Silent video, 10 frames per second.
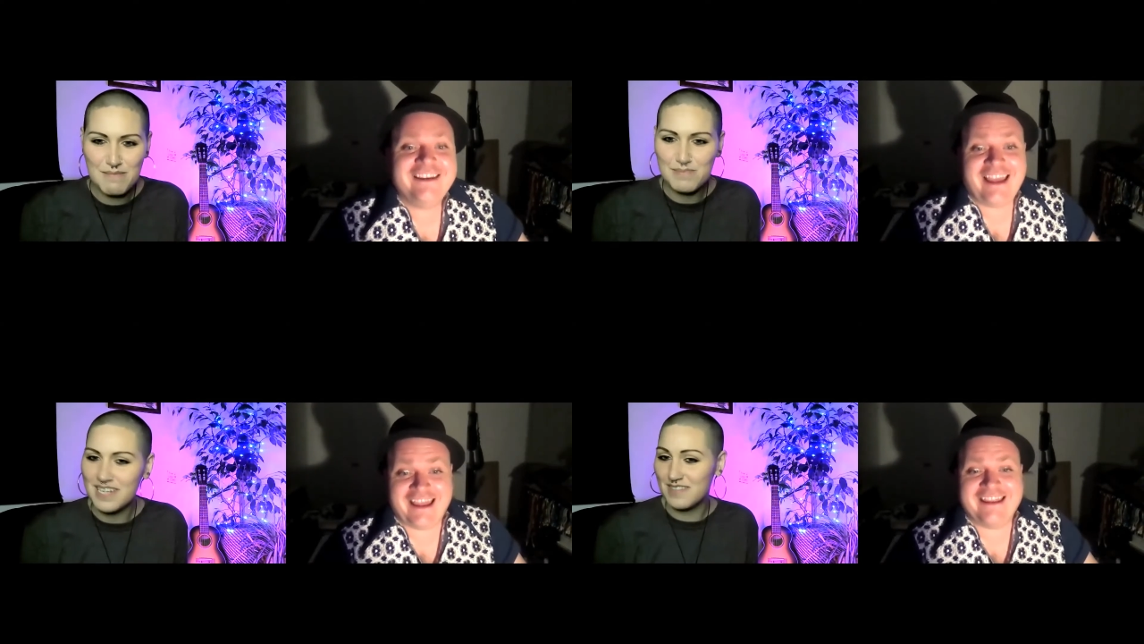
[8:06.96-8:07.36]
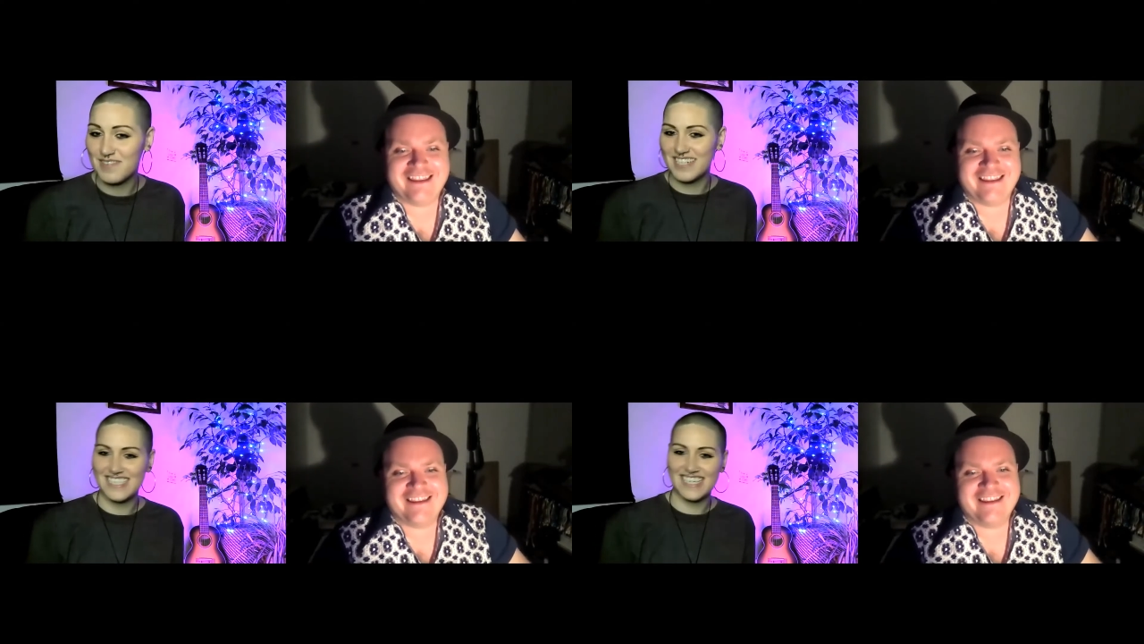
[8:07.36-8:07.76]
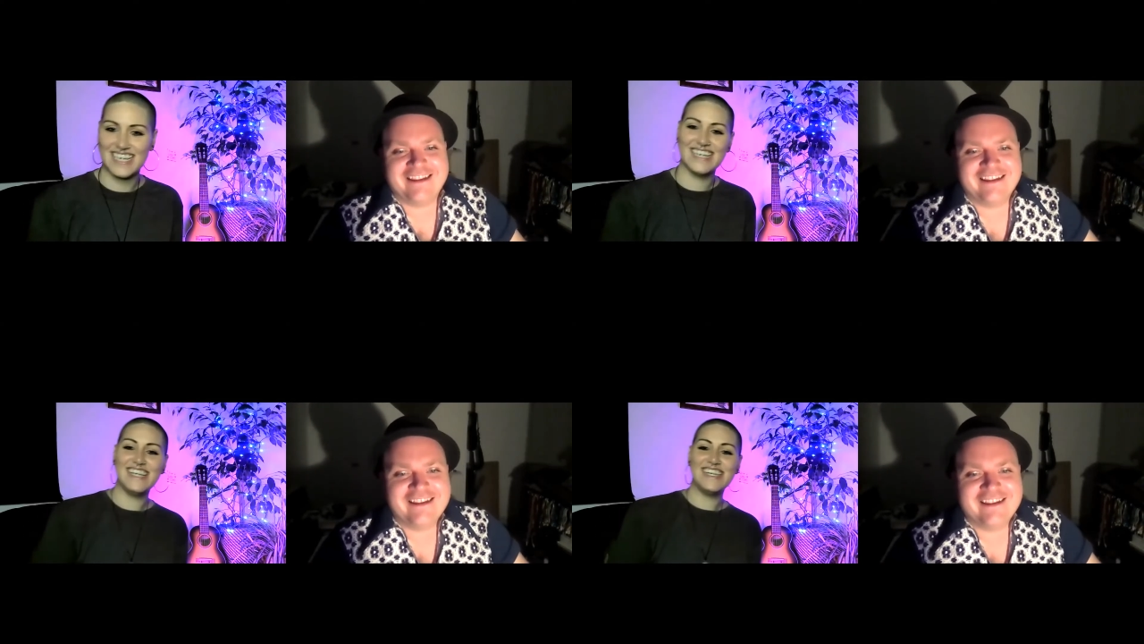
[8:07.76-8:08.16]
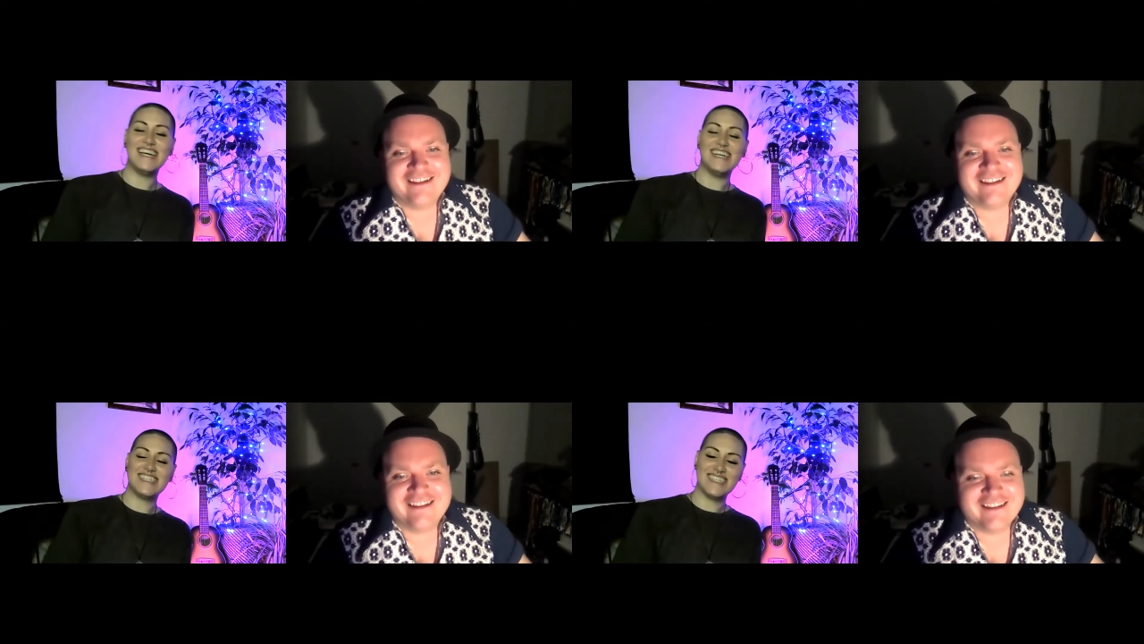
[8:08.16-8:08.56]
Speaker 1: Yeah. Bath writing,
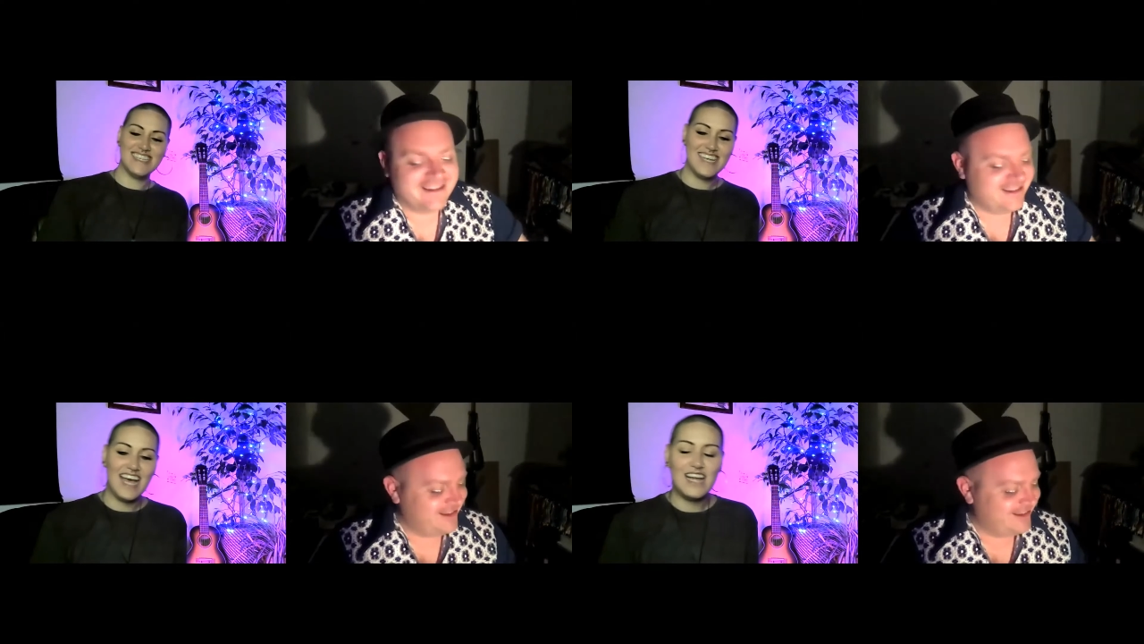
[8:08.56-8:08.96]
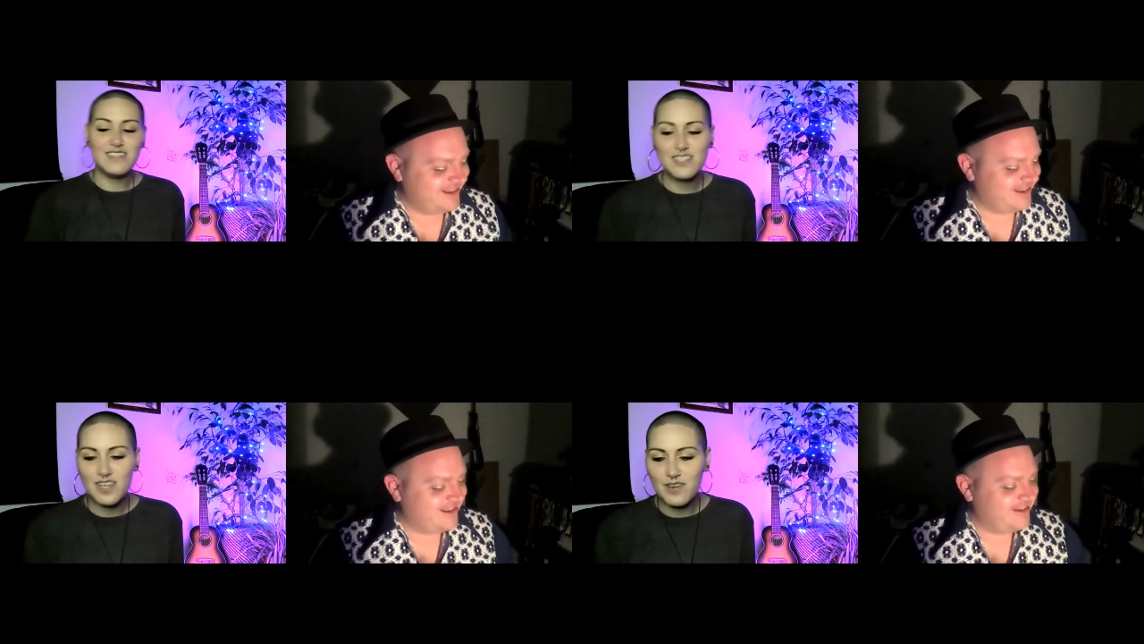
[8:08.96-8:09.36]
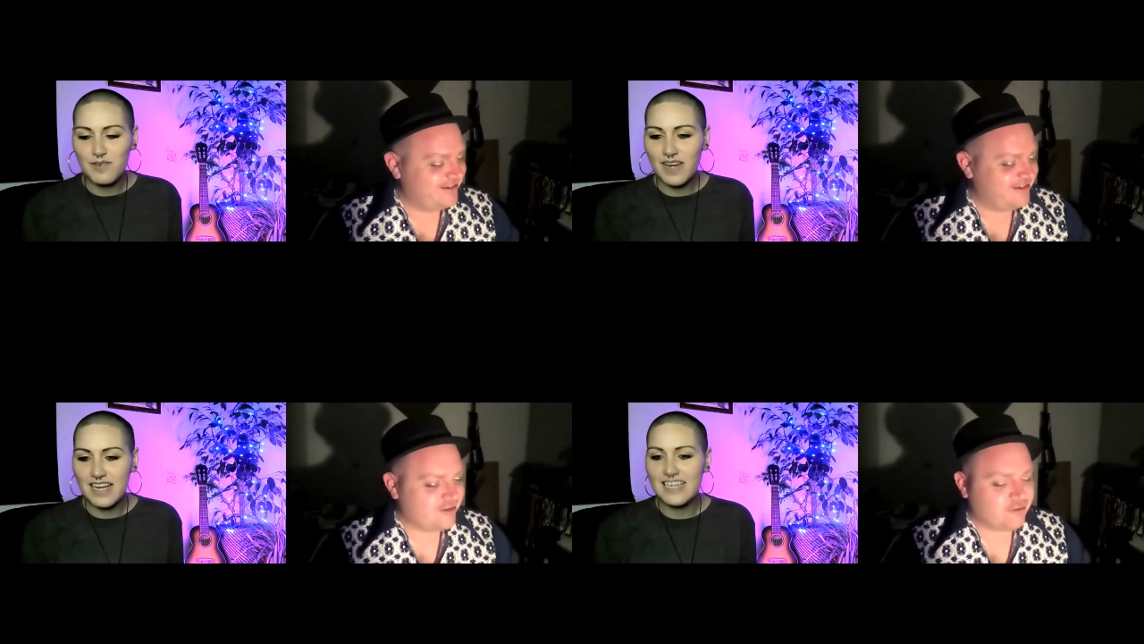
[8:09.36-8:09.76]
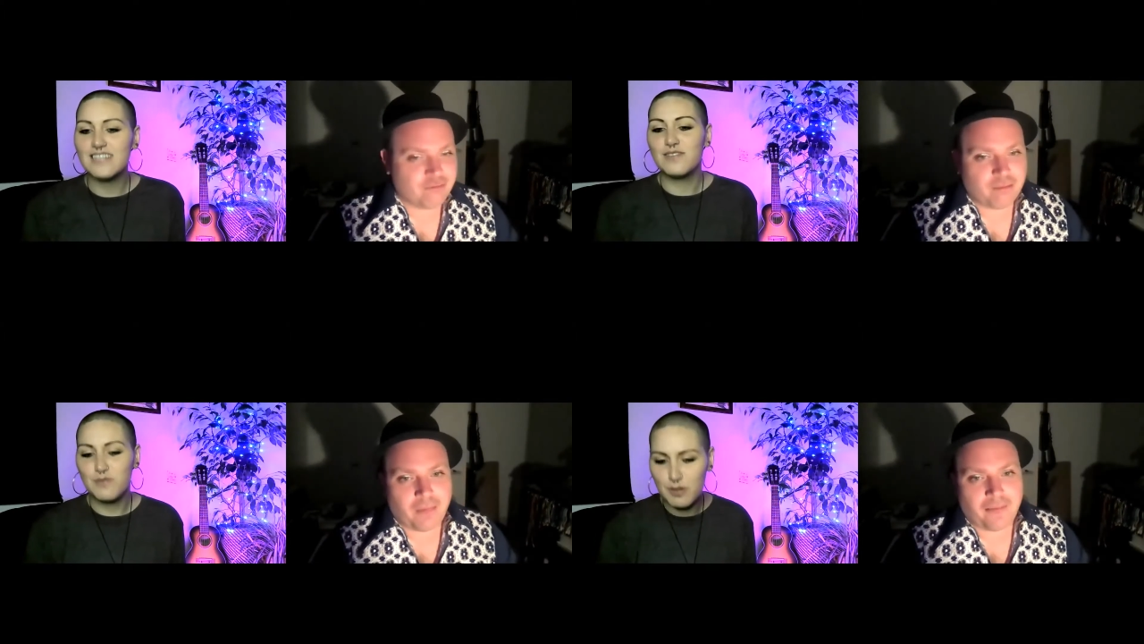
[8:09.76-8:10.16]
nice. And so uh,
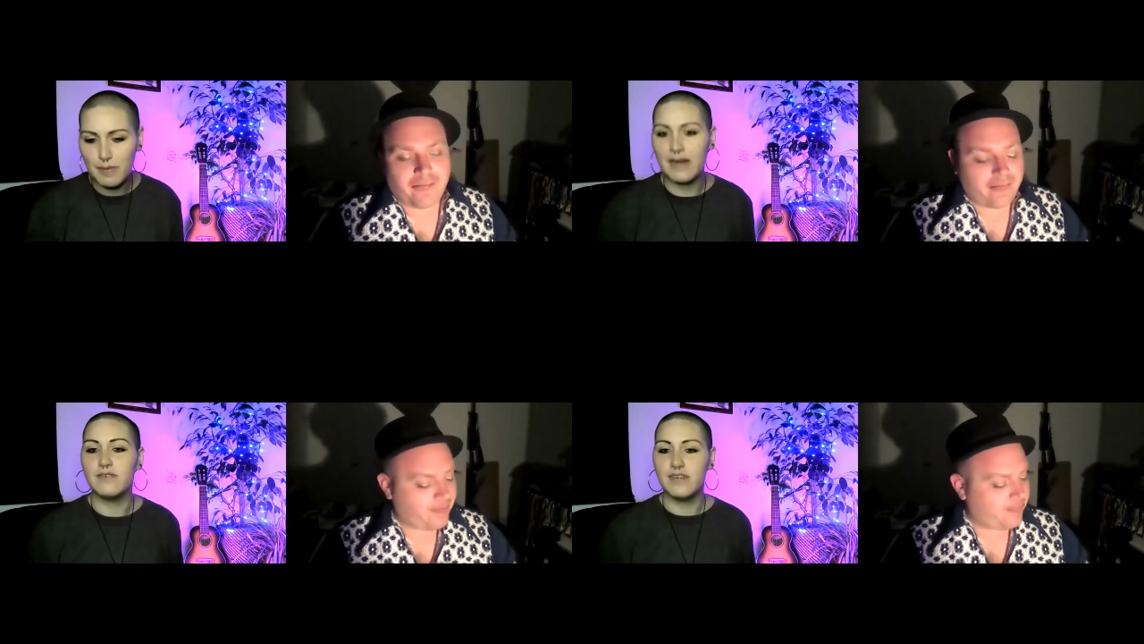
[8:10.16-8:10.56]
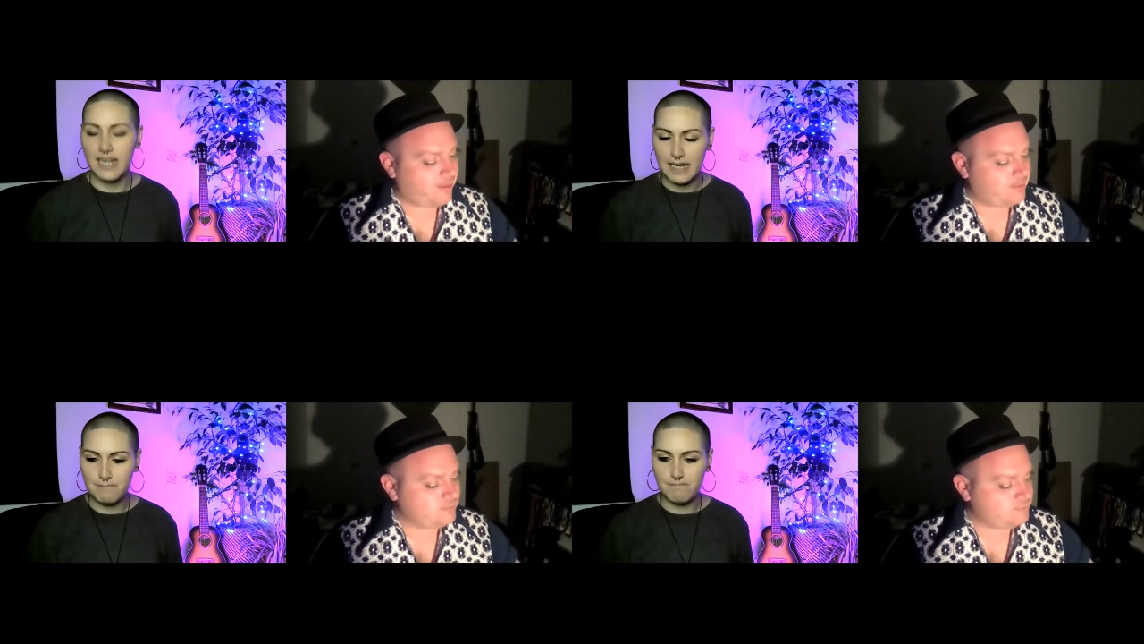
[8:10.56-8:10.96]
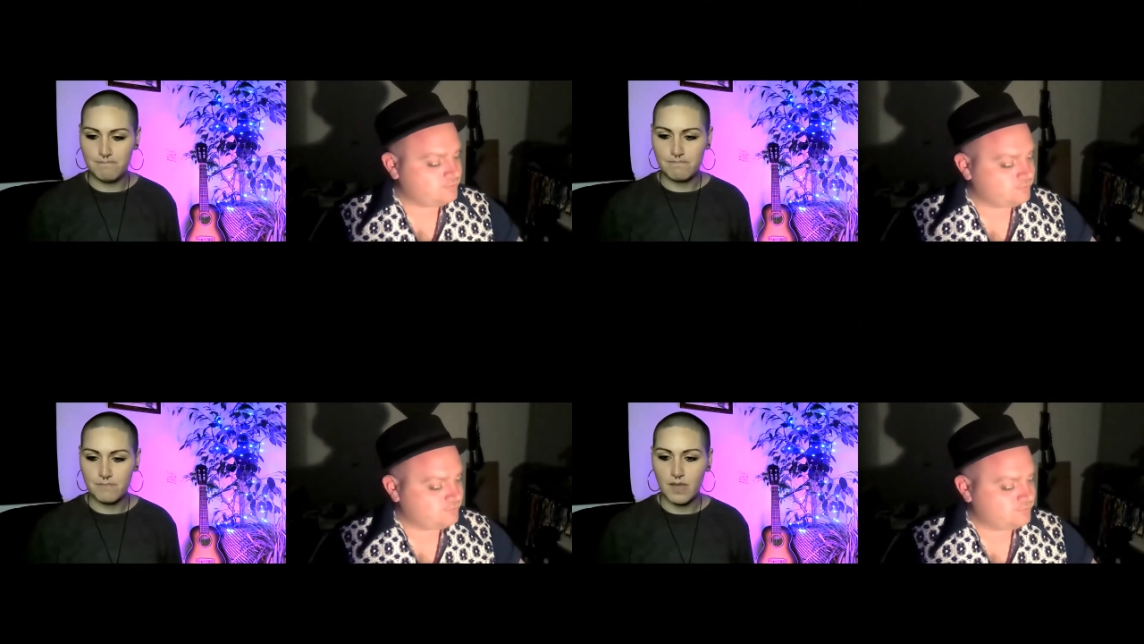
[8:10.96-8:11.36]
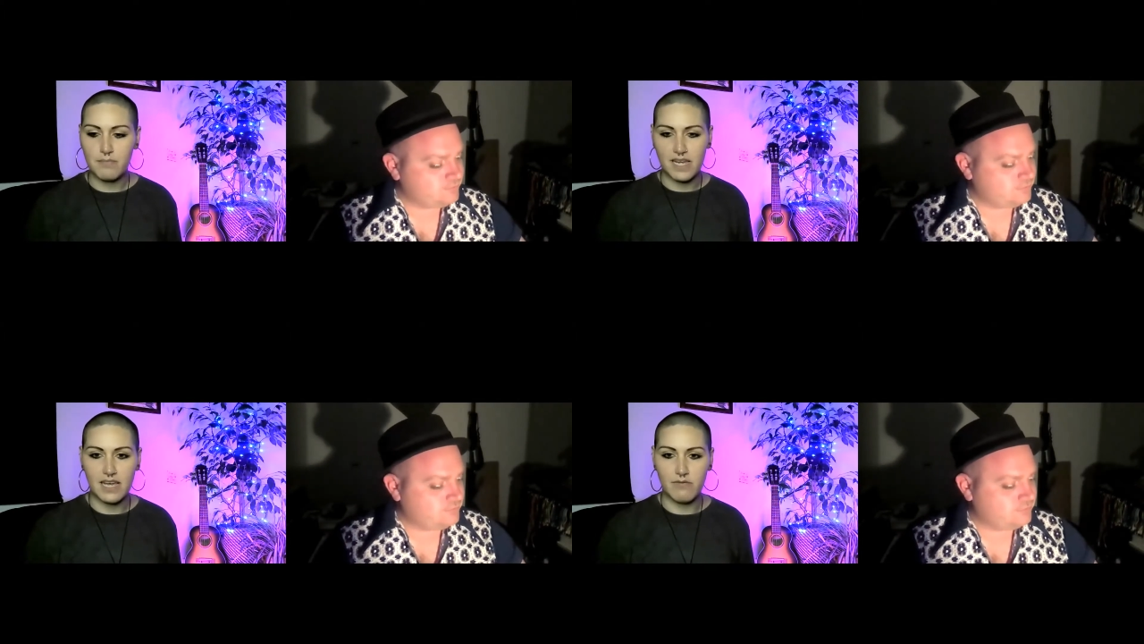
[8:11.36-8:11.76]
let's talk about um,
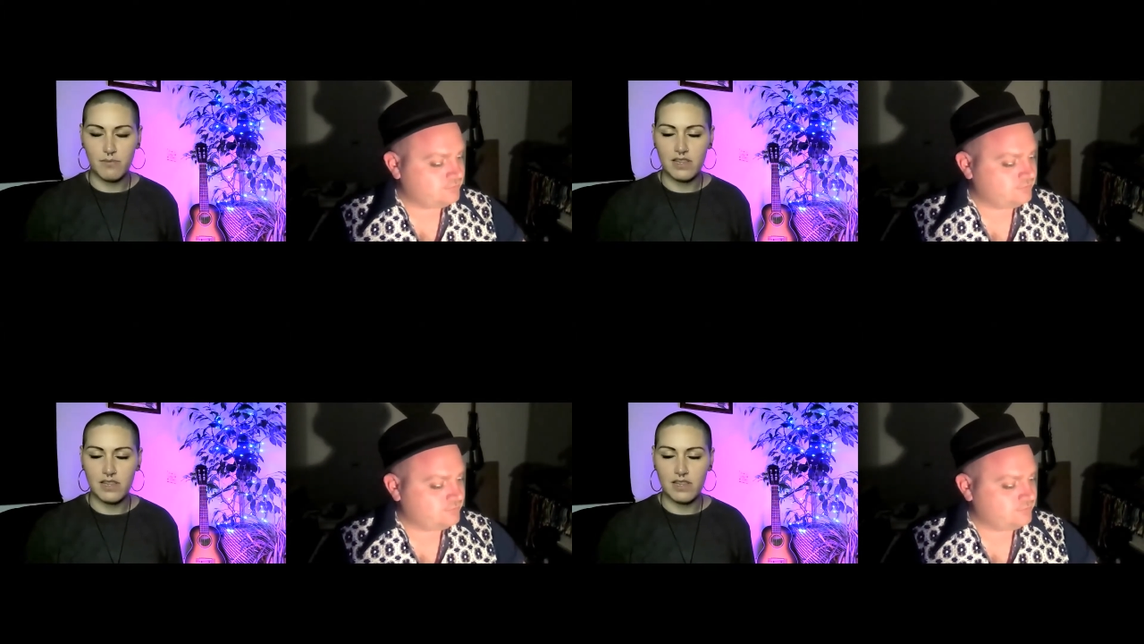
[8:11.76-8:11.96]
Make Heaven